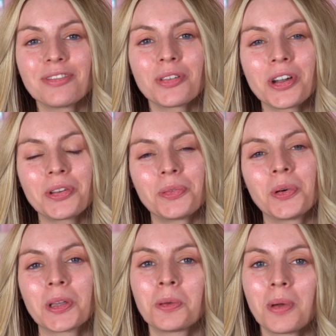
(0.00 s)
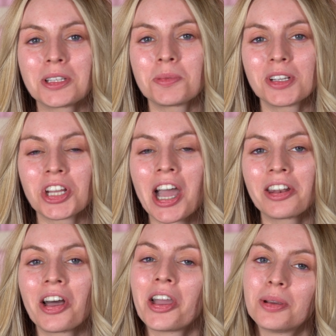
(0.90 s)
Hey everyone, welcome back to my
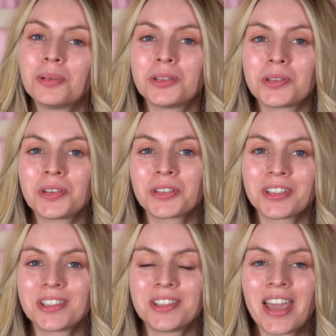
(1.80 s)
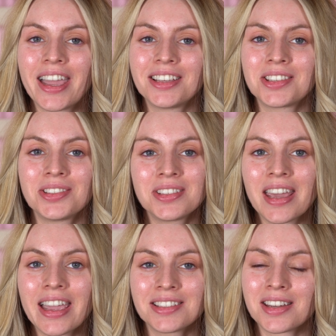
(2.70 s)
channel. I hope you're doing all good today. So
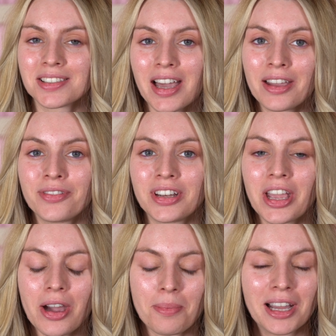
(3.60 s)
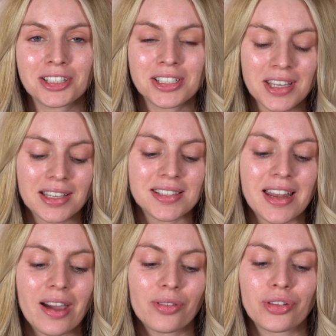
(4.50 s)
today is an exciting video. I'm actually testing
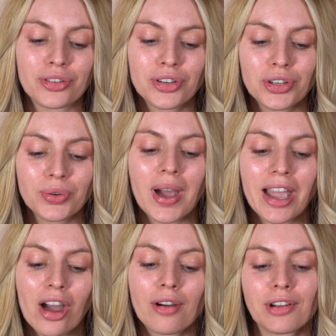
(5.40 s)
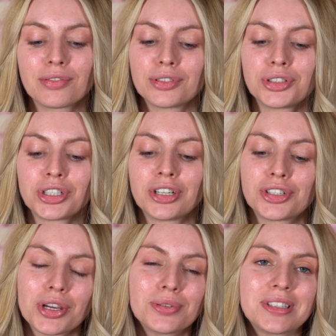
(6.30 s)
out the new I Heart Revolution
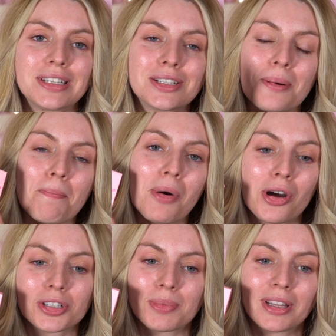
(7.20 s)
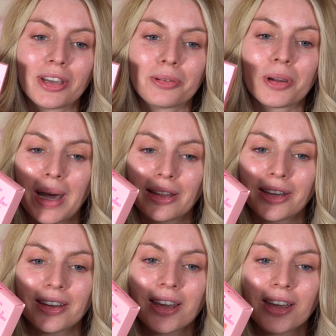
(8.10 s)
Toasted Marshmallow palette.